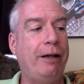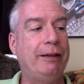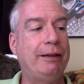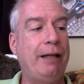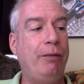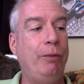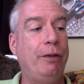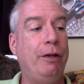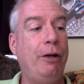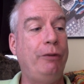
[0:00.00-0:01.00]
has sent with
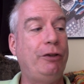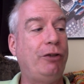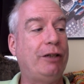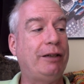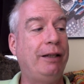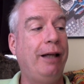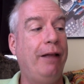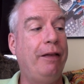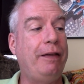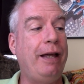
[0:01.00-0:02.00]
a note suggesting
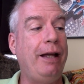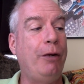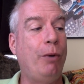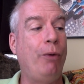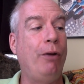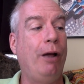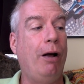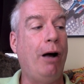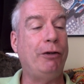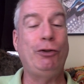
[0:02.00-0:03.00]
that they, quote,
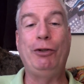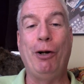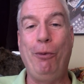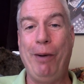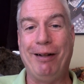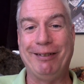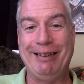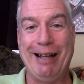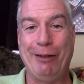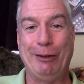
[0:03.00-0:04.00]
ought to go well
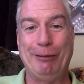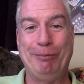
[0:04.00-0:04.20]
together.